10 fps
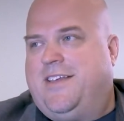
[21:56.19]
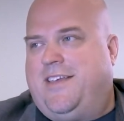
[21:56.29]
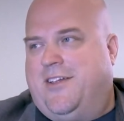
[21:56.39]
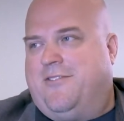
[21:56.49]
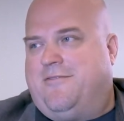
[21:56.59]

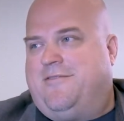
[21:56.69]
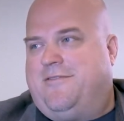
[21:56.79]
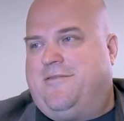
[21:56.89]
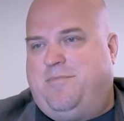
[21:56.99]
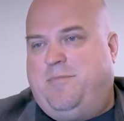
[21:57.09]
you know,
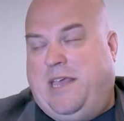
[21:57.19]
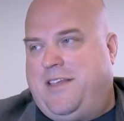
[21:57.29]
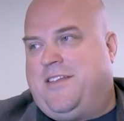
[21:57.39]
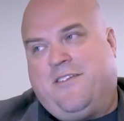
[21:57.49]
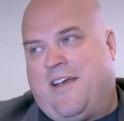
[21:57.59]

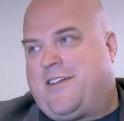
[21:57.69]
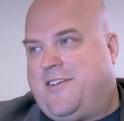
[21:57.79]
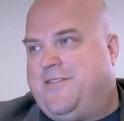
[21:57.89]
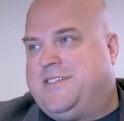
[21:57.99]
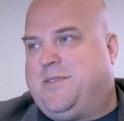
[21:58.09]
being the
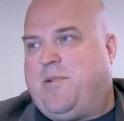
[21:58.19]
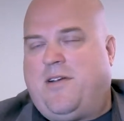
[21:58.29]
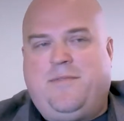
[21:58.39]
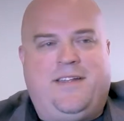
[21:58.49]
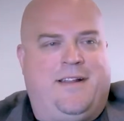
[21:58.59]
director of this department?"